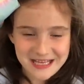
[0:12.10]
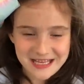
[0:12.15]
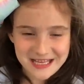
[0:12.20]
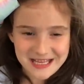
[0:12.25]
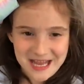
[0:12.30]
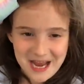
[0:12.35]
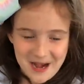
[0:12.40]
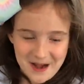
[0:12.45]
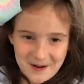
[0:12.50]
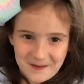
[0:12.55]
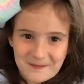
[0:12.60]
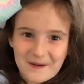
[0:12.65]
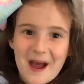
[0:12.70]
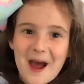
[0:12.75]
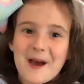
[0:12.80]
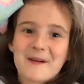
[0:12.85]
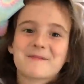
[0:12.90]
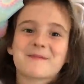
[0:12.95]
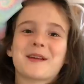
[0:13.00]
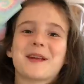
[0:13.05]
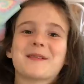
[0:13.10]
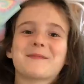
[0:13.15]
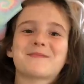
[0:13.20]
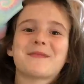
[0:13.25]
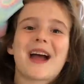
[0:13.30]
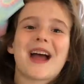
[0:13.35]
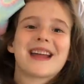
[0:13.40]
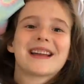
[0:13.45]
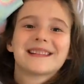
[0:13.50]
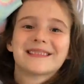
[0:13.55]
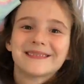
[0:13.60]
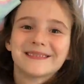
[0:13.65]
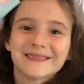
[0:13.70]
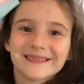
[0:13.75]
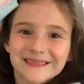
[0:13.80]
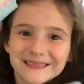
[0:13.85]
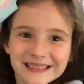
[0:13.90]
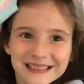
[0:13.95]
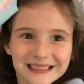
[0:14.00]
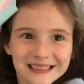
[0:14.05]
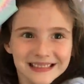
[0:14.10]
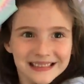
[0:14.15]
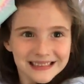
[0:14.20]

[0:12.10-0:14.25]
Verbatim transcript: instead of Happy Mail. That's